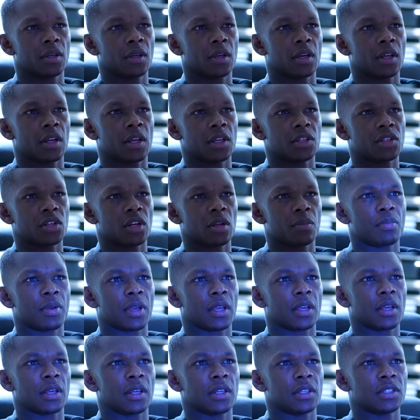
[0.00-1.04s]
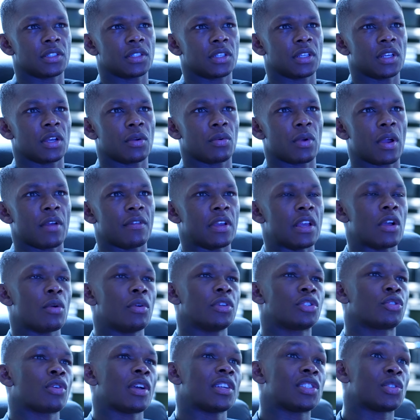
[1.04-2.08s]
And he's gonna pick it. He
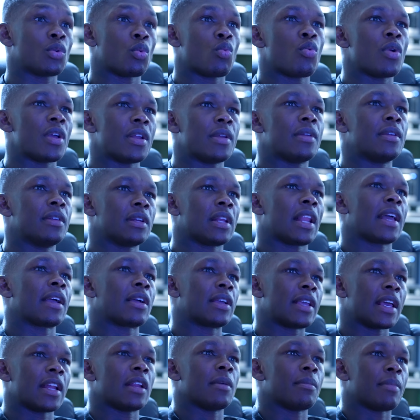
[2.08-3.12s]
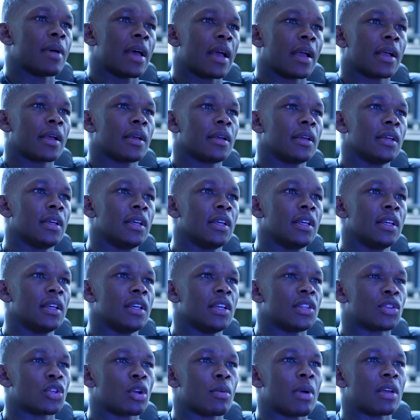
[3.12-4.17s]
always tries to win, like get it back.
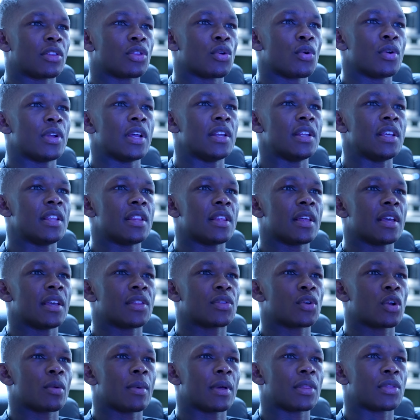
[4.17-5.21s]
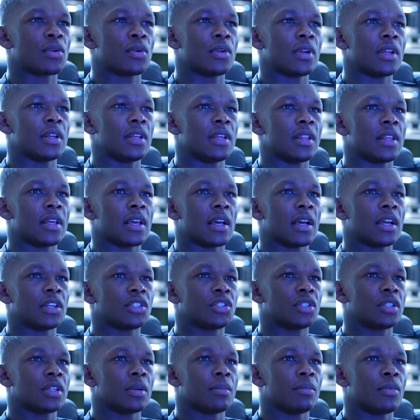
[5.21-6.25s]
Thought about throwing a knee there. He thought about throwing a knee there. I
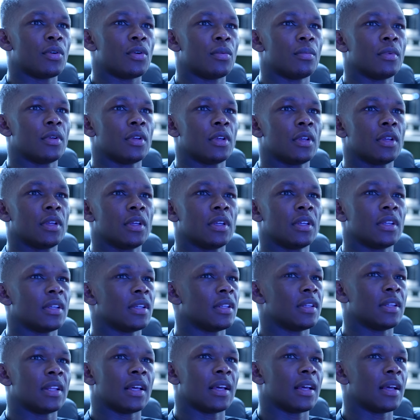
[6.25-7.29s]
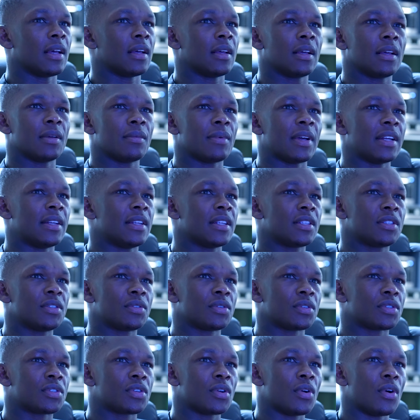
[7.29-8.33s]
should have, boom. Nah, my distance
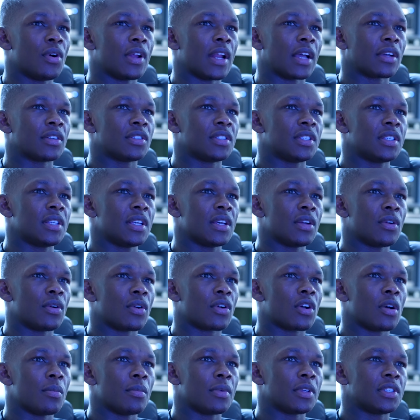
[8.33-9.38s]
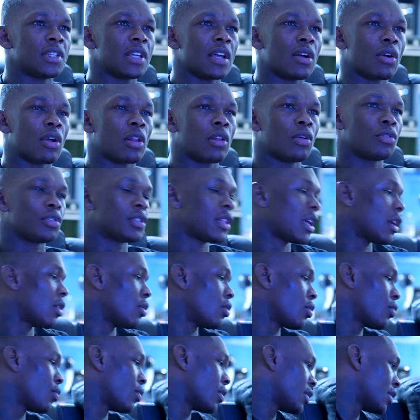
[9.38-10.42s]
was so on. I could see it all coming. See how close that
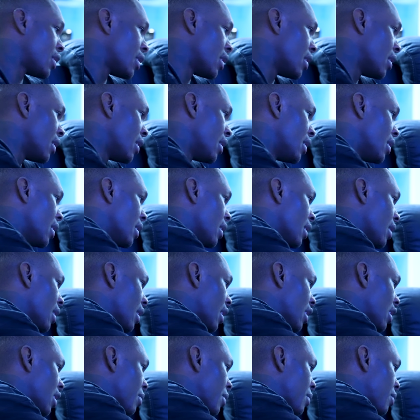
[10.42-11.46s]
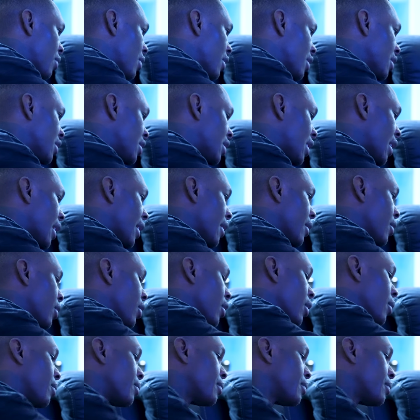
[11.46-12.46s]
hook was? I don't think people understand. Hold up.